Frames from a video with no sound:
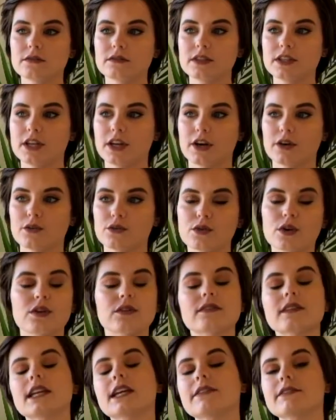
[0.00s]
you know,
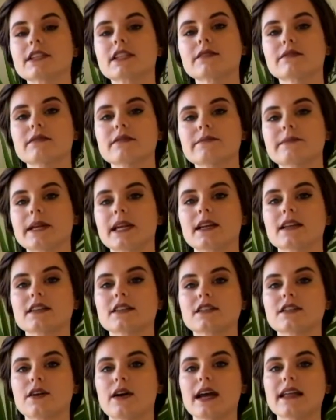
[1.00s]
grown leaves for me.
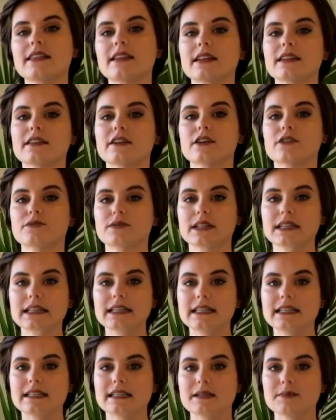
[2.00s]
So I think they're a really
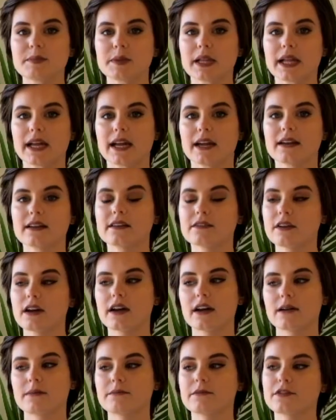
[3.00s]
easy plant
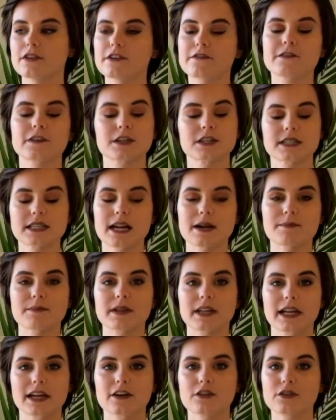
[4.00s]
for a first-time
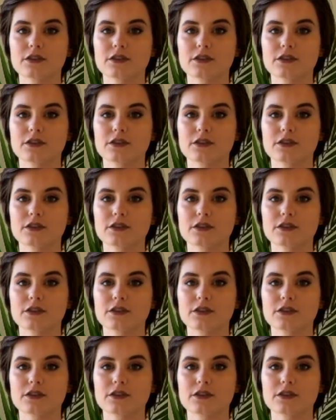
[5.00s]
plant